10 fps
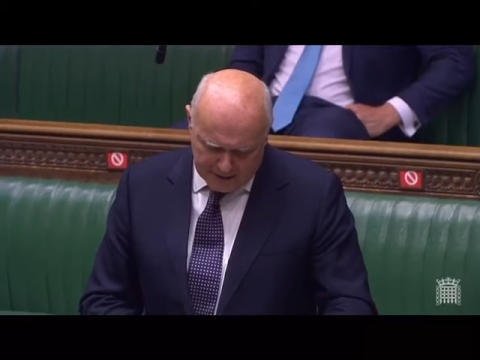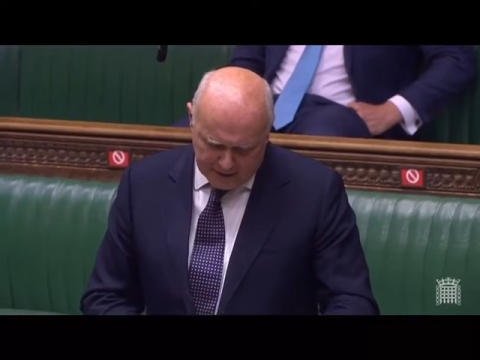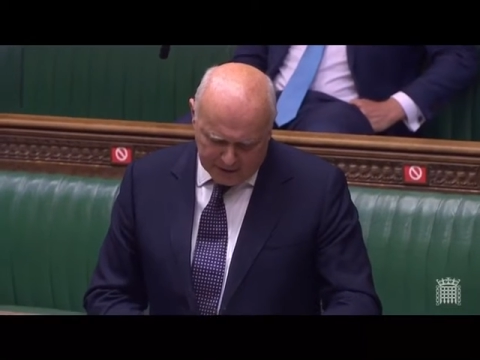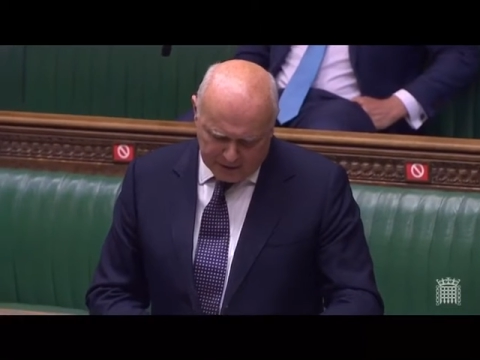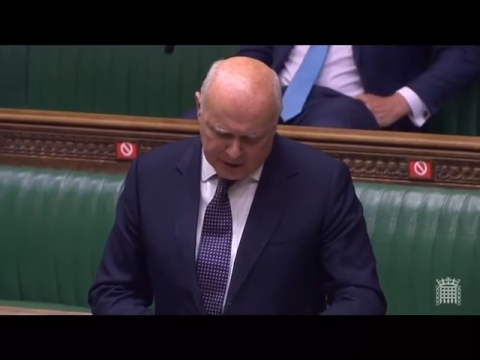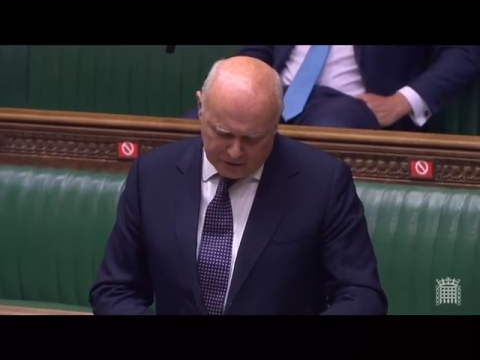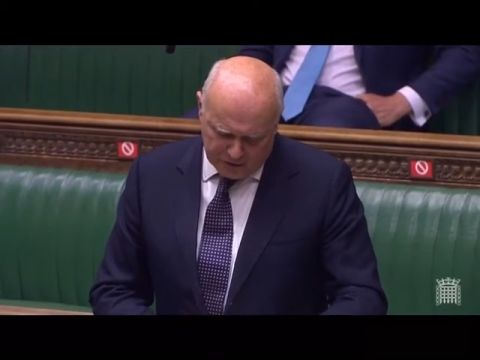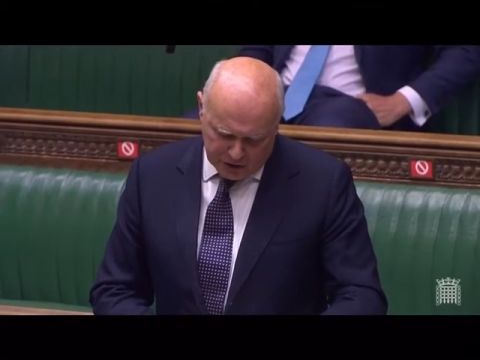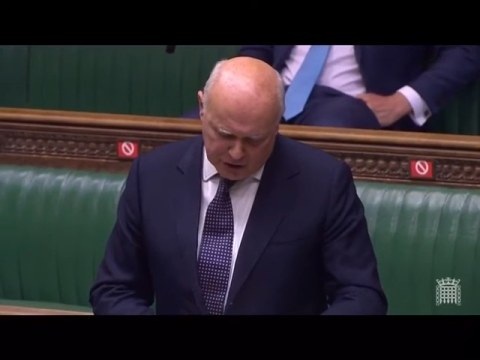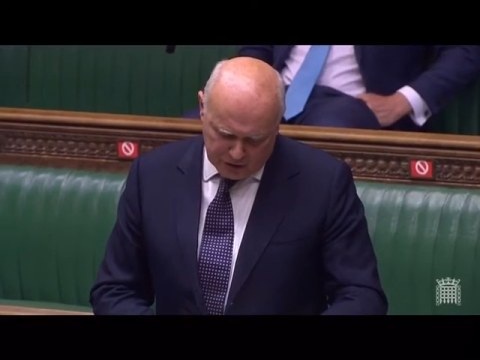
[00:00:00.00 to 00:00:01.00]
the
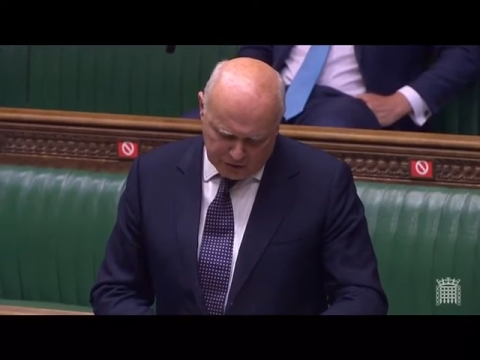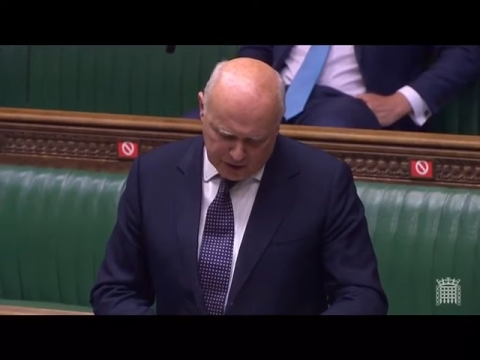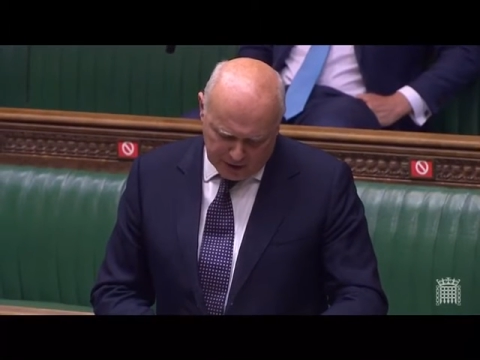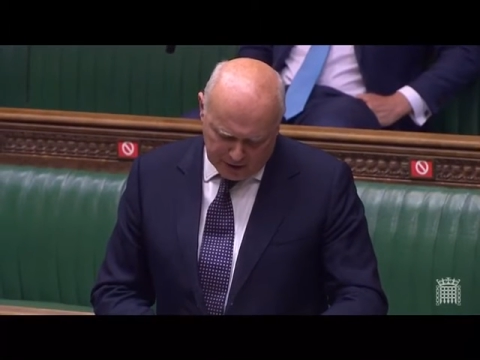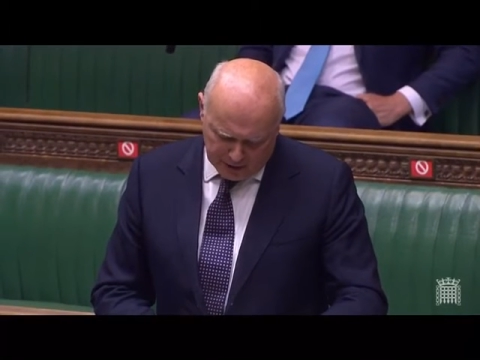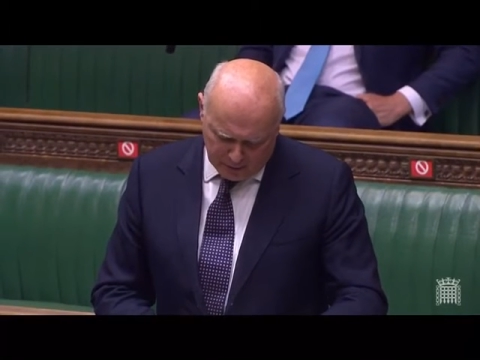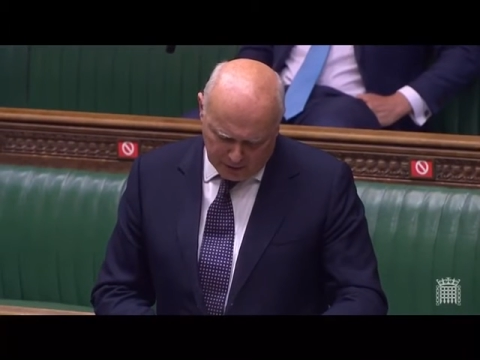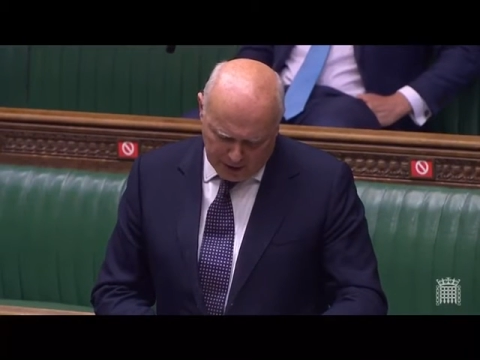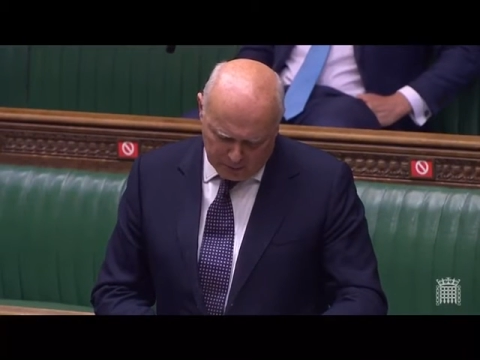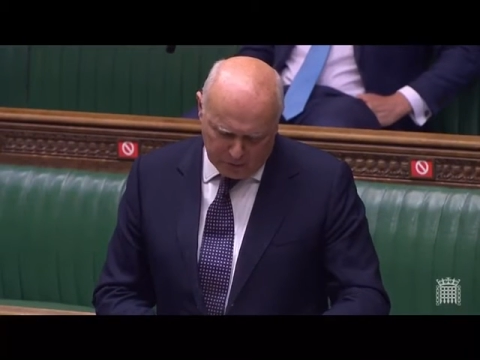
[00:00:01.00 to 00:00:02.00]
extradition treaty, and I will
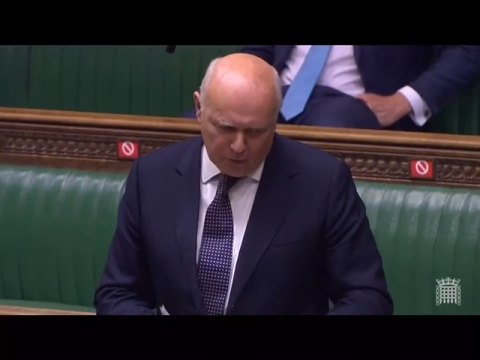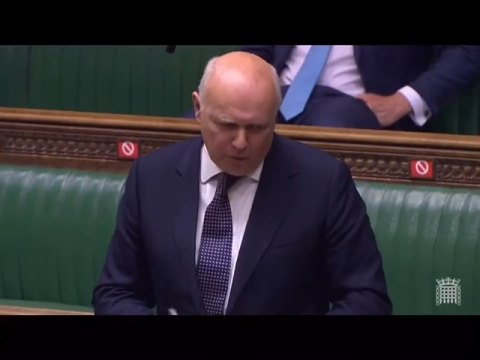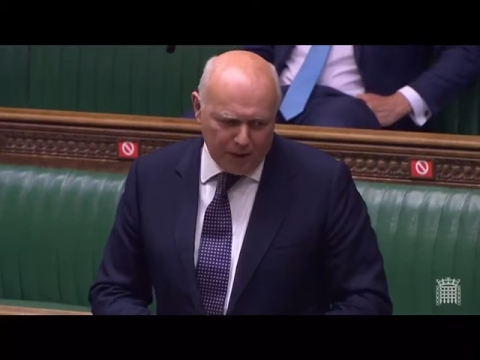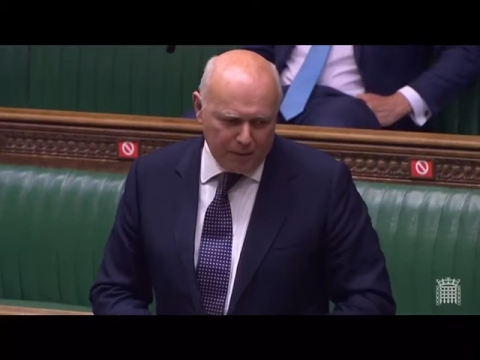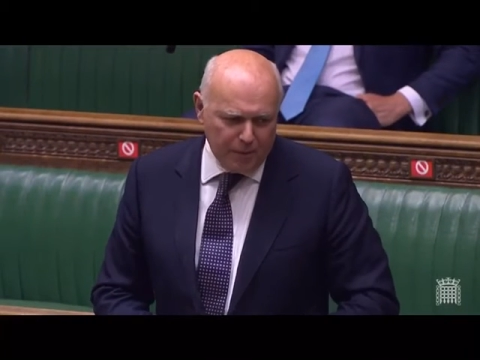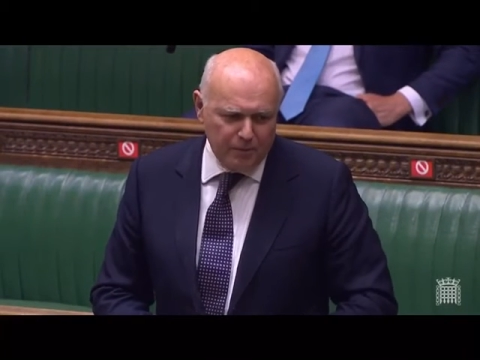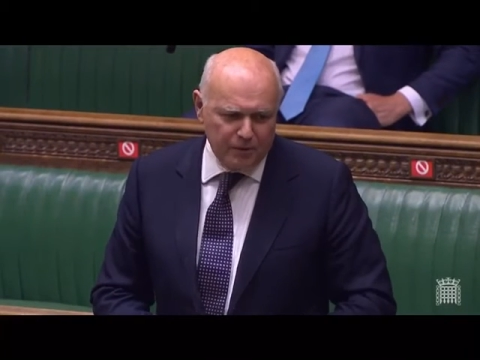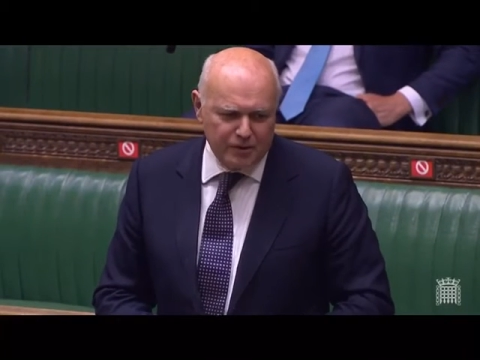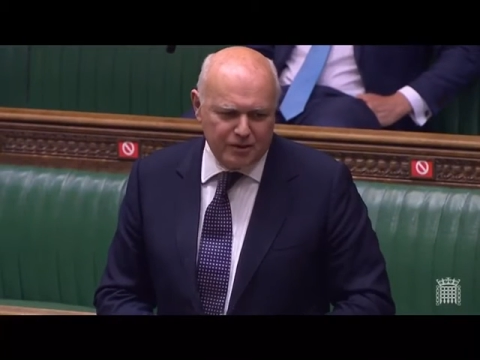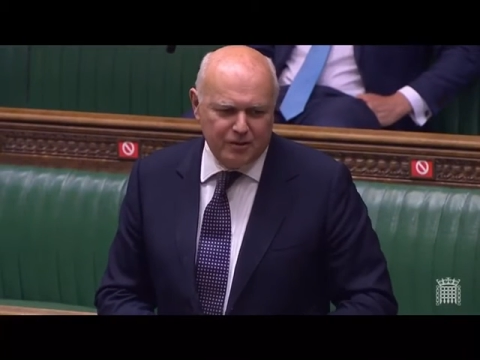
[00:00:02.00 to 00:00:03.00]
now withdraw my
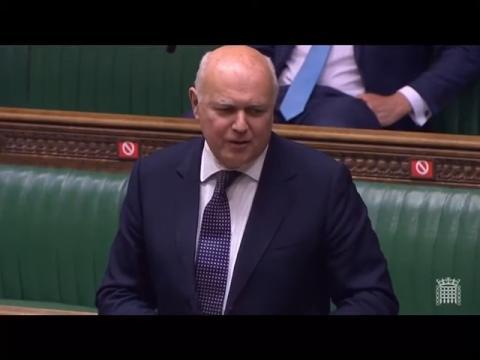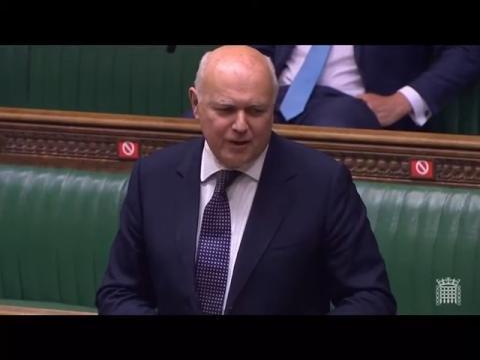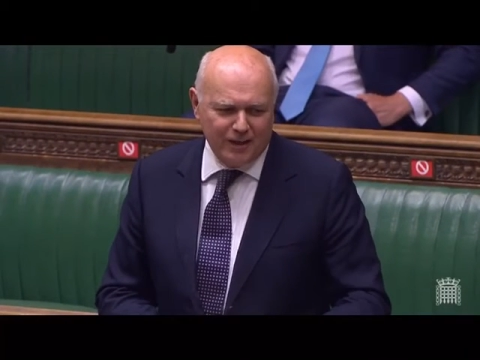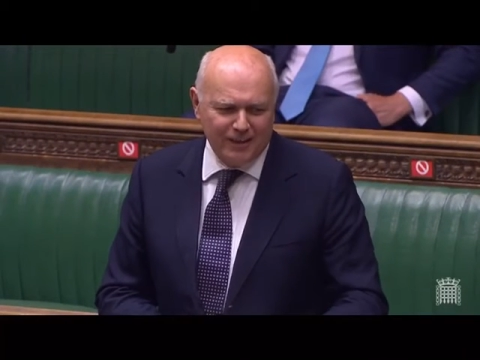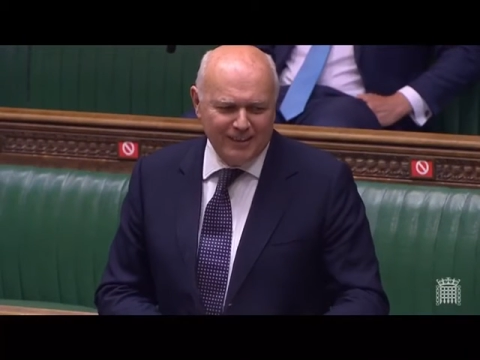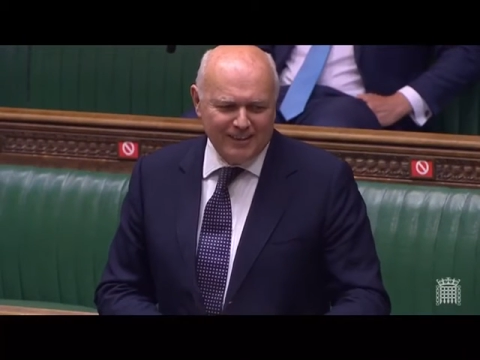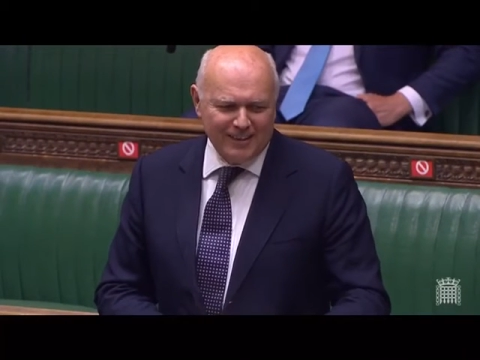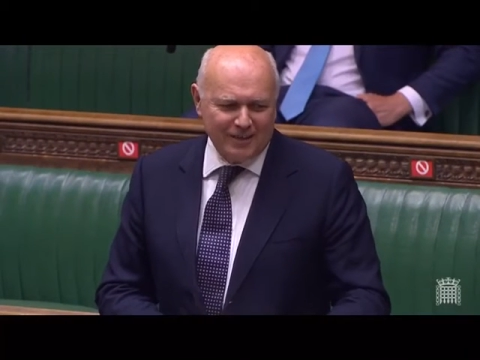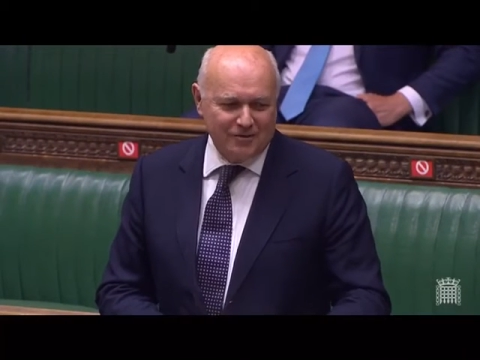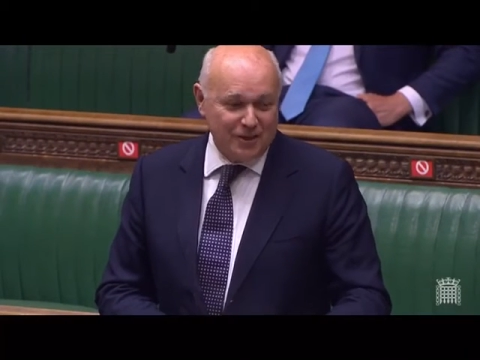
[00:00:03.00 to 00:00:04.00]
amendments to the
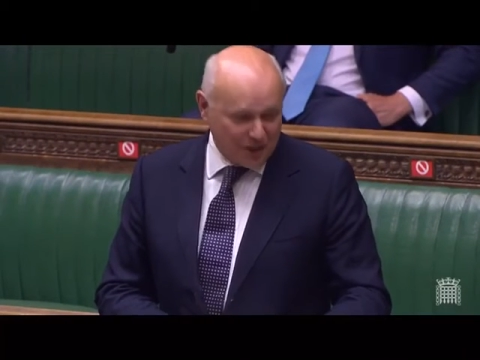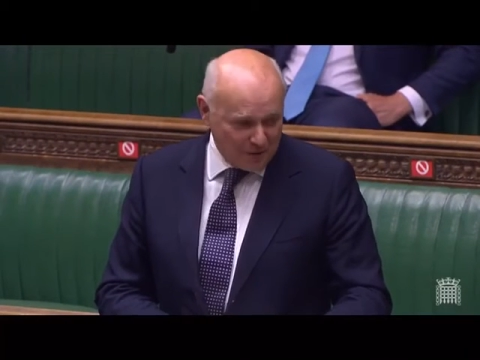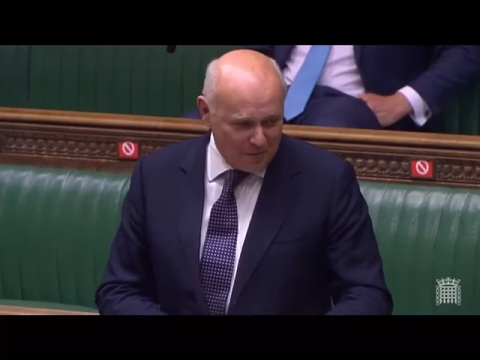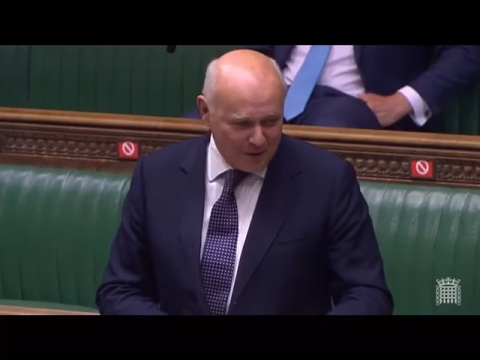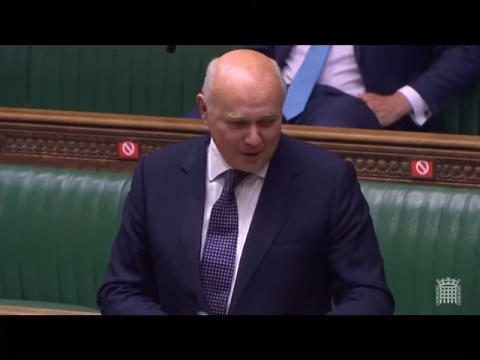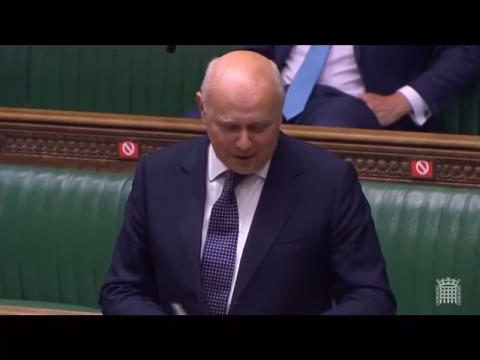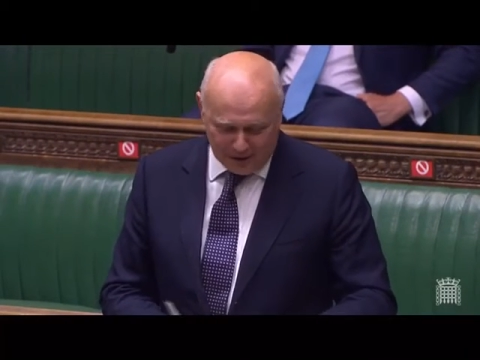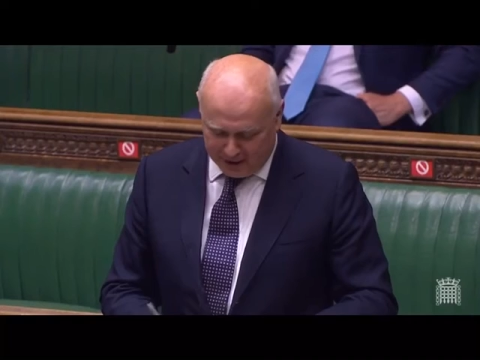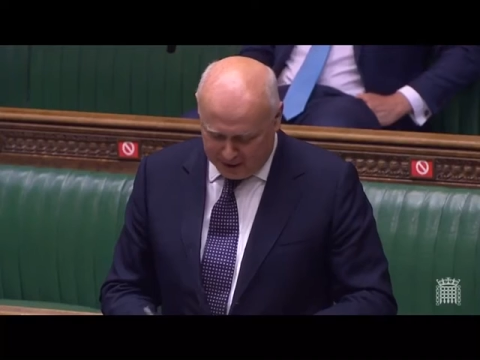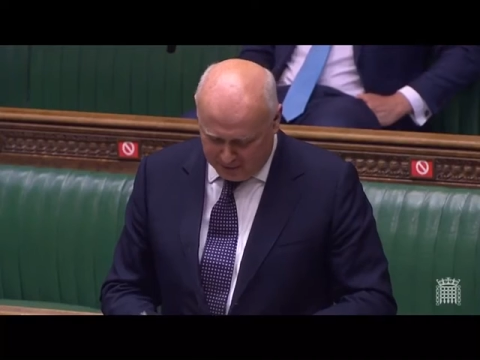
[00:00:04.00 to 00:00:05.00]
extradition bill. Not that
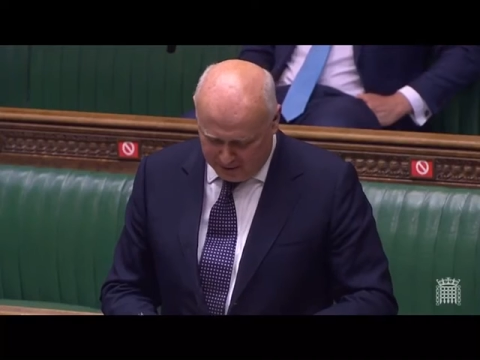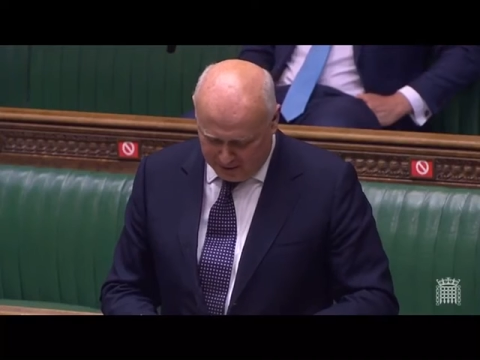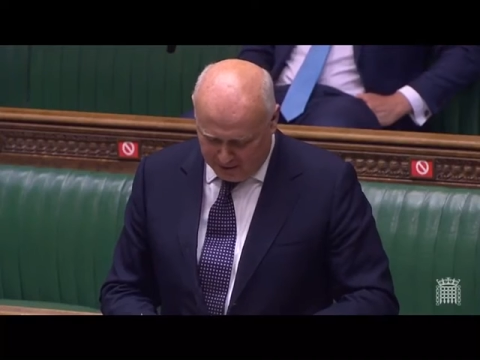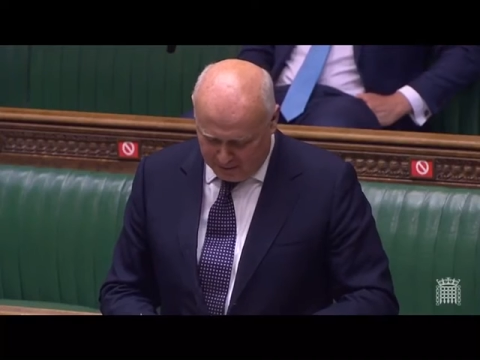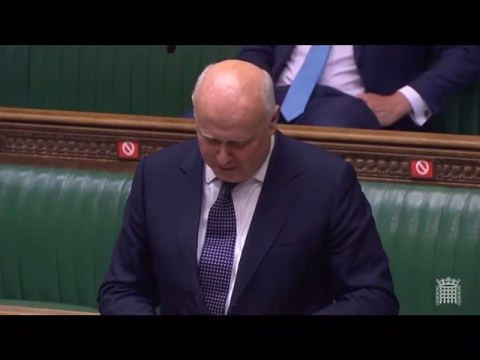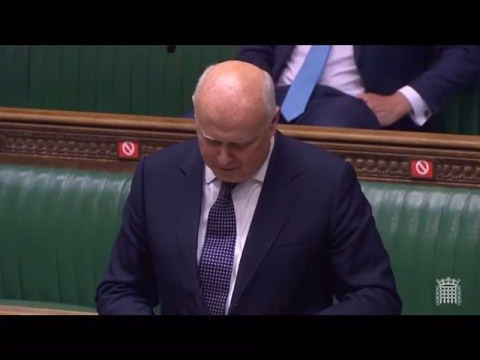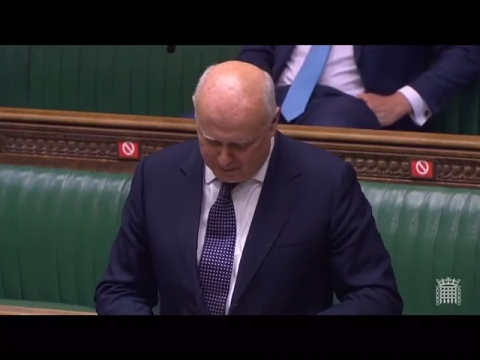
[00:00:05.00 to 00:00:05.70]
that's been keeping him